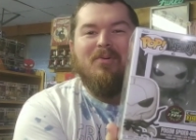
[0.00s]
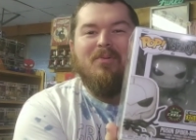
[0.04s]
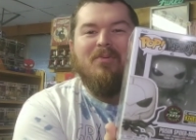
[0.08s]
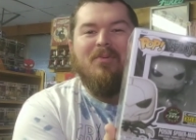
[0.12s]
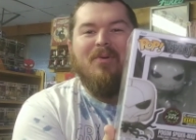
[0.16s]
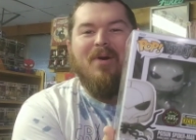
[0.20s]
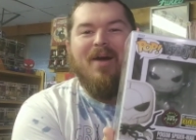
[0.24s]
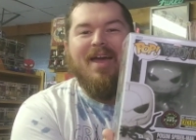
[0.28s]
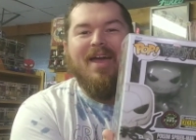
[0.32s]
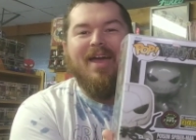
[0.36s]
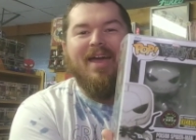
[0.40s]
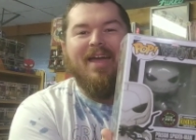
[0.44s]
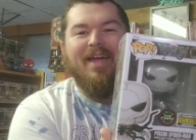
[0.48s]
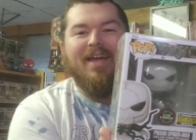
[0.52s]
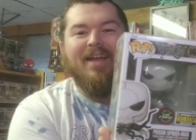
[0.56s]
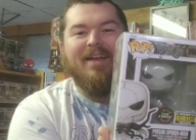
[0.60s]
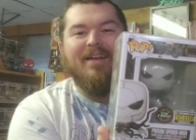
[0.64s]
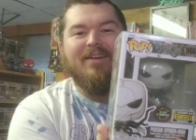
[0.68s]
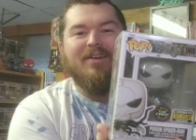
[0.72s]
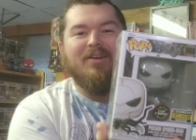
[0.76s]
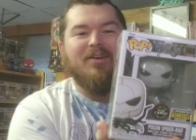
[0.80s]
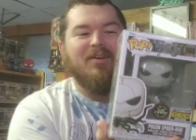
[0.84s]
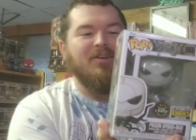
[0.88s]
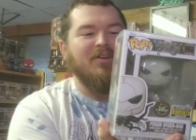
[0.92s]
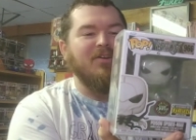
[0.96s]

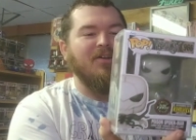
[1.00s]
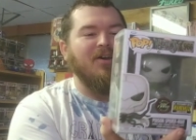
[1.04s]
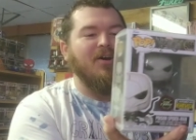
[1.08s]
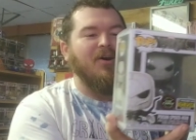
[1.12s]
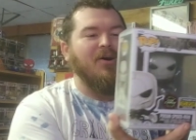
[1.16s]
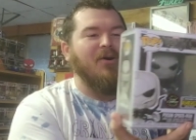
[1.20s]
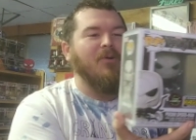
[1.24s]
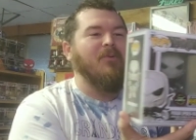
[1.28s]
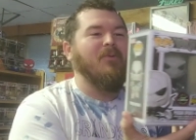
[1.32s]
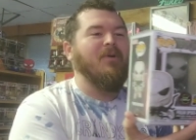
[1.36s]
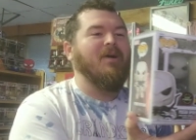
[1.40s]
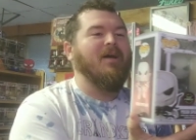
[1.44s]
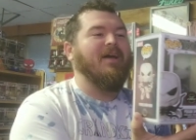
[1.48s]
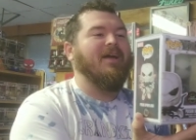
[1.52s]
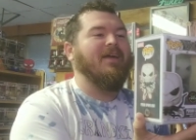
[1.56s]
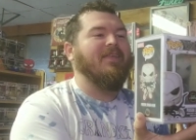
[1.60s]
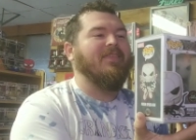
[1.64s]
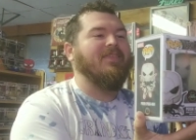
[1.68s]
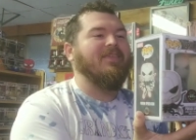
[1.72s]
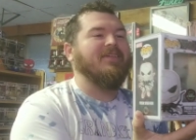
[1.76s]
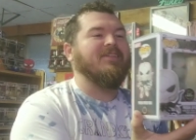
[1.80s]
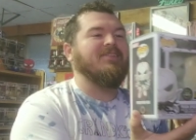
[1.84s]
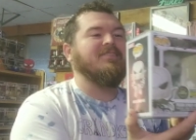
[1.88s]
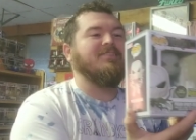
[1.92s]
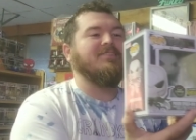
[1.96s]
Wayne, no way.
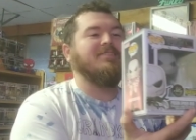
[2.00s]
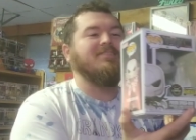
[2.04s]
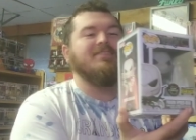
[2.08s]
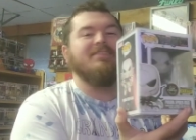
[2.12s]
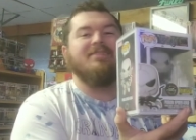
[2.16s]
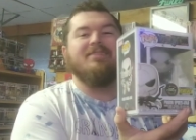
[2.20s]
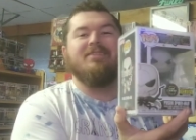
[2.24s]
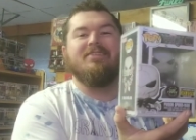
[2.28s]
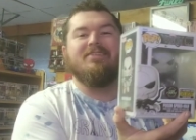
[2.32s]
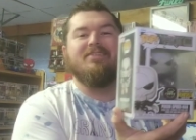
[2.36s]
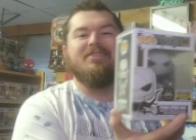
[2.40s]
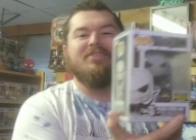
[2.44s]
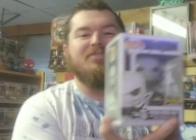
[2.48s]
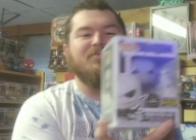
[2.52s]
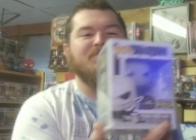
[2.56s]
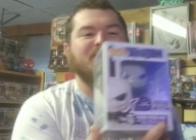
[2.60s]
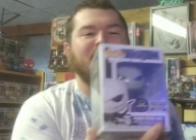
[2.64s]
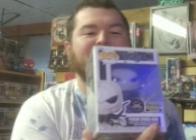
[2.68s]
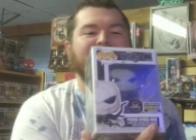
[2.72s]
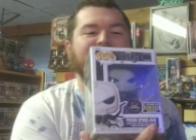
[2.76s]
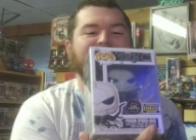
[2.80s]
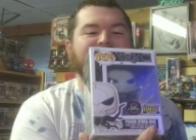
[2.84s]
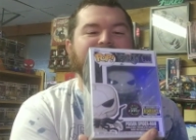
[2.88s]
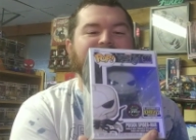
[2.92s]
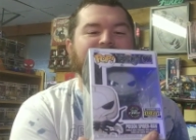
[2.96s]
This this is
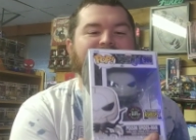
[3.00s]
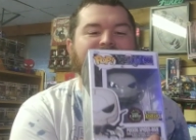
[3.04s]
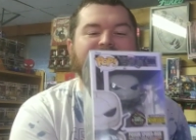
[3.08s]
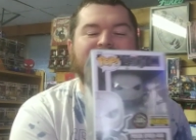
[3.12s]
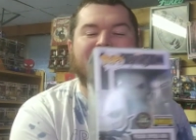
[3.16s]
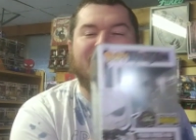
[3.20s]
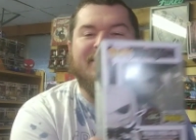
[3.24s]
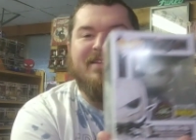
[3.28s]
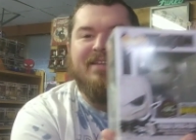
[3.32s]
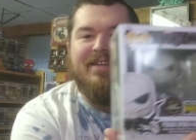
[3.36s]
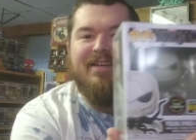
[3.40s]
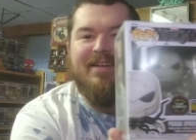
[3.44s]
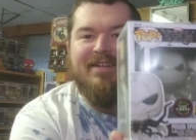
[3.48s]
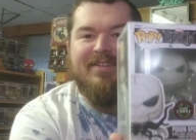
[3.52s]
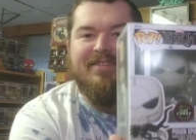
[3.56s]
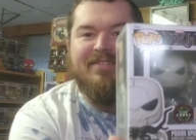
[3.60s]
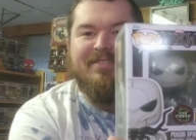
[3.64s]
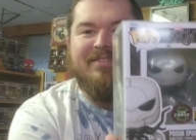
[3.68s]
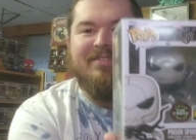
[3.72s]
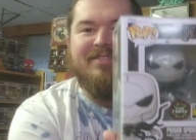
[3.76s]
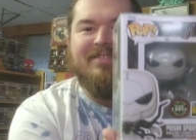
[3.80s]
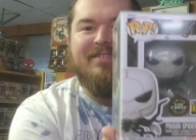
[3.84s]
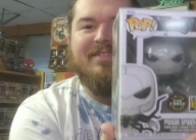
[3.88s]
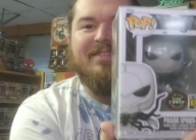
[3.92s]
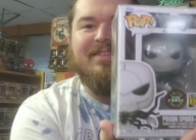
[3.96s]

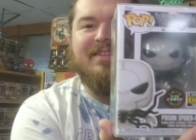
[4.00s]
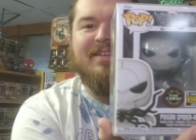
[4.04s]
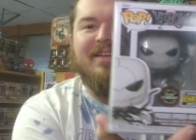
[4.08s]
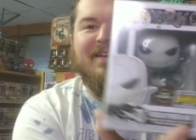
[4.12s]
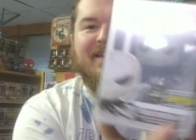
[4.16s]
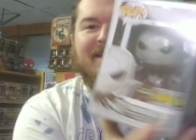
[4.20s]
ridiculous.